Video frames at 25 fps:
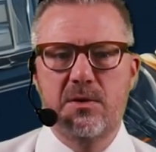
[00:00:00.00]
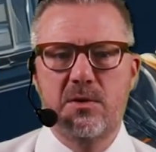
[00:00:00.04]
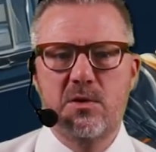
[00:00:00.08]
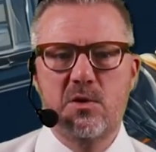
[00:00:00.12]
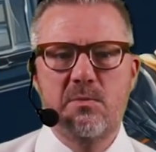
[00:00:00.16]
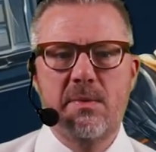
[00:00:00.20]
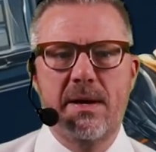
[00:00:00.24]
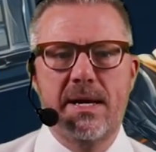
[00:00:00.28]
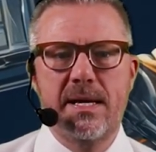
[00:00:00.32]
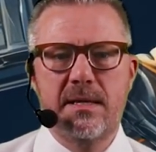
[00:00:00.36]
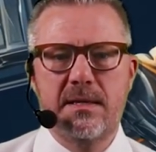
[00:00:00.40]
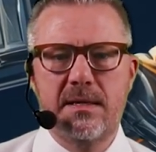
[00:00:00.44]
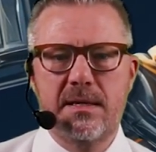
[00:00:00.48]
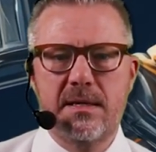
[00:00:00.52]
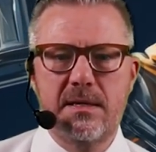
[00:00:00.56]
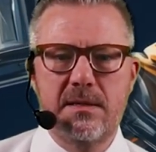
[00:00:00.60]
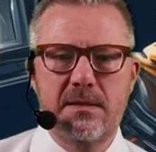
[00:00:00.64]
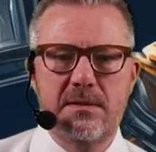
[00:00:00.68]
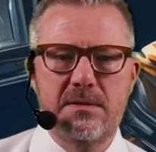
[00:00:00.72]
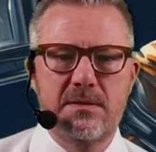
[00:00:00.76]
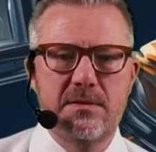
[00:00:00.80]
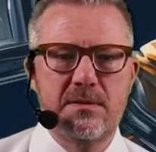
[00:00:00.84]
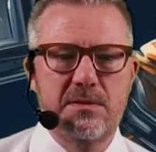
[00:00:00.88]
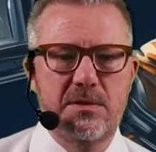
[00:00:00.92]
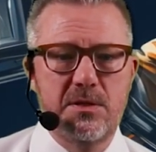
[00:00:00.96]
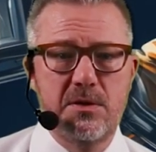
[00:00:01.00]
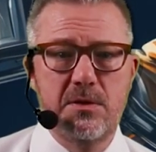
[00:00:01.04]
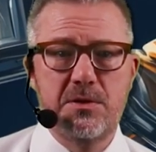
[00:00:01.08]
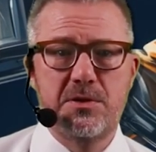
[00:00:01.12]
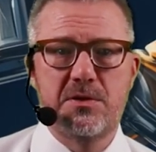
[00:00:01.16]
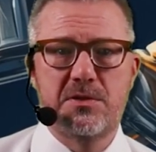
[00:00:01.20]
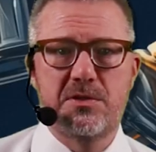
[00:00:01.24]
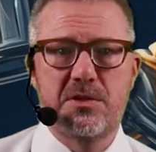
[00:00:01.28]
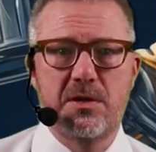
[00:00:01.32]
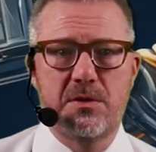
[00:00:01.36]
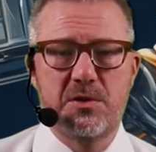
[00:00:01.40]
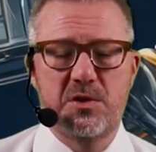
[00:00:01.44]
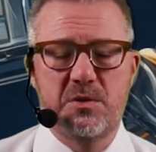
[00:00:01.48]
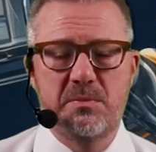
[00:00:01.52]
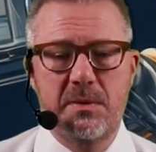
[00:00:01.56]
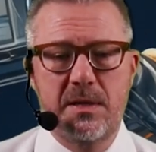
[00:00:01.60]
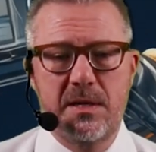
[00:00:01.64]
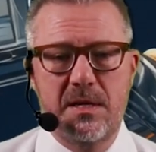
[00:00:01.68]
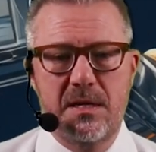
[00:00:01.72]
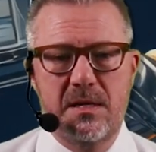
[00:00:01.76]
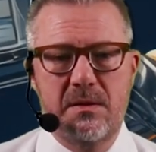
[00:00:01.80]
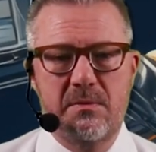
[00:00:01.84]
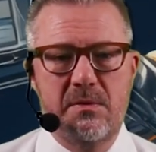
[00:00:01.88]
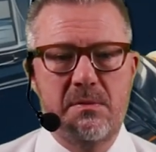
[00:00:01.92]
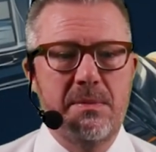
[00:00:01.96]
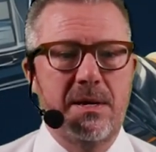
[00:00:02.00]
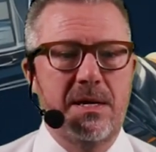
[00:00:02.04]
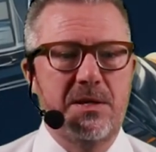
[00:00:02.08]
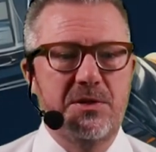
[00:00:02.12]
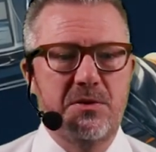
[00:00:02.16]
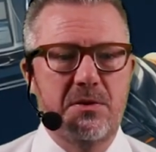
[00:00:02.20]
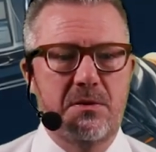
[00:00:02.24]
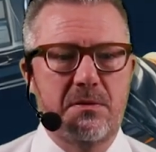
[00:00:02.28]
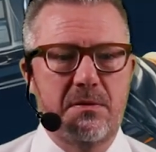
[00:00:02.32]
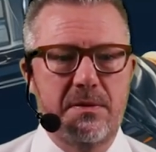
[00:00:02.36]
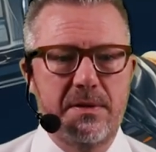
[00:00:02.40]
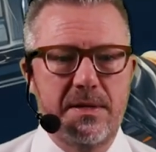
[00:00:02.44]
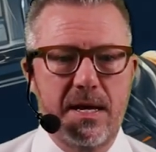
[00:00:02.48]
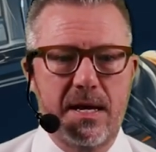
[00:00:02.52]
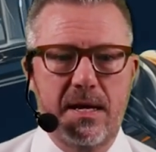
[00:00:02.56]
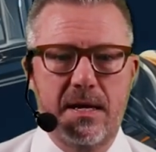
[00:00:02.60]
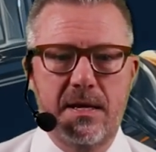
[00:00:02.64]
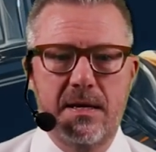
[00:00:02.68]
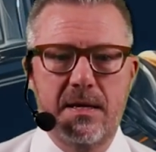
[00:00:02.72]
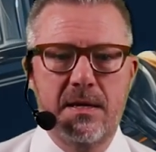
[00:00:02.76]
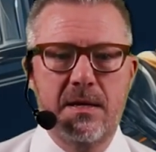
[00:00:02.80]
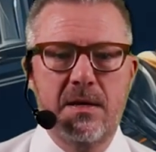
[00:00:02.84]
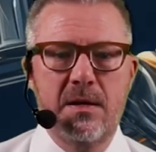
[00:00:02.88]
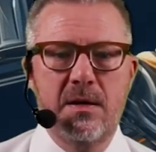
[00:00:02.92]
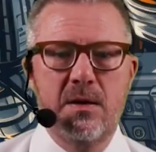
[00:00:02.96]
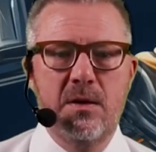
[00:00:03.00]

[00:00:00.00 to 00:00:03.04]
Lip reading: You may need to use your social media we made you create.